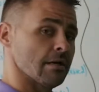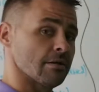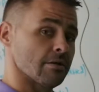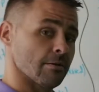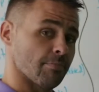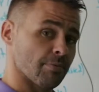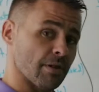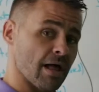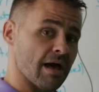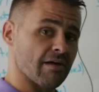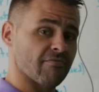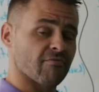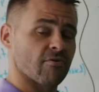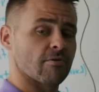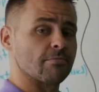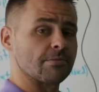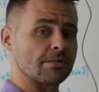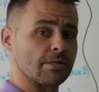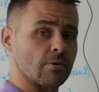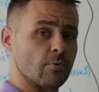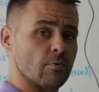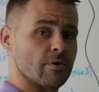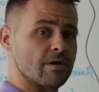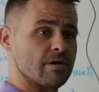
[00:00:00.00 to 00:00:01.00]
the platforms
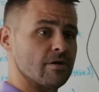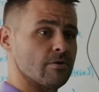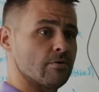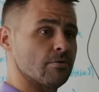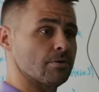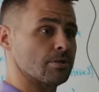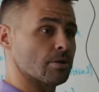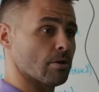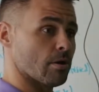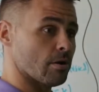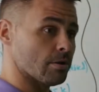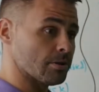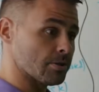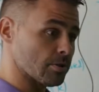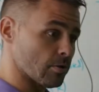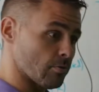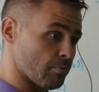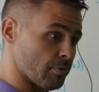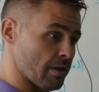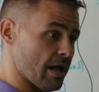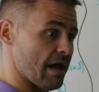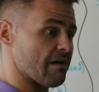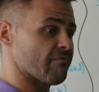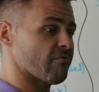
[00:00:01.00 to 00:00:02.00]
that we use are also
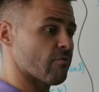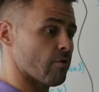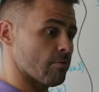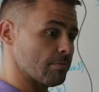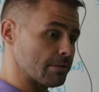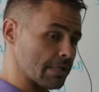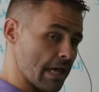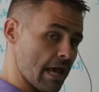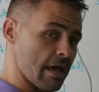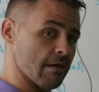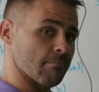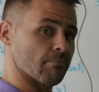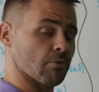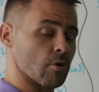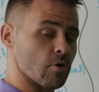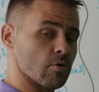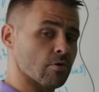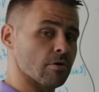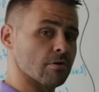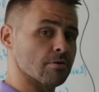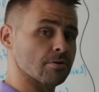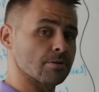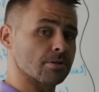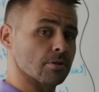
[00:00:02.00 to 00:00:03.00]
platforms and
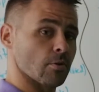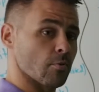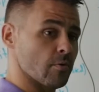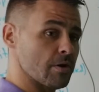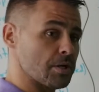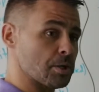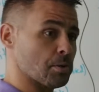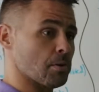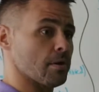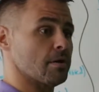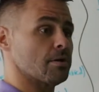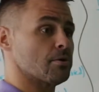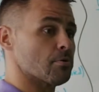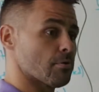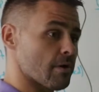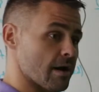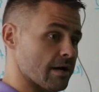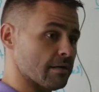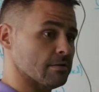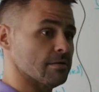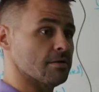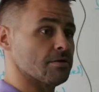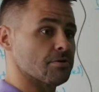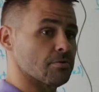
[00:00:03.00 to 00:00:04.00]
brokers, so we trade
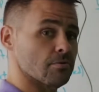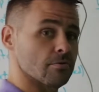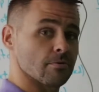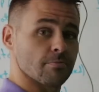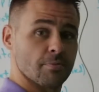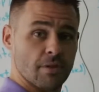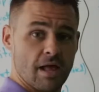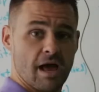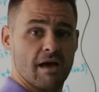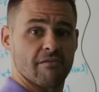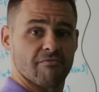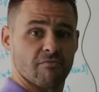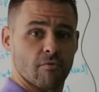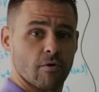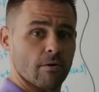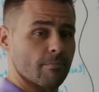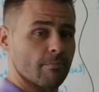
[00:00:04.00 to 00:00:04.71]
directly through the platform,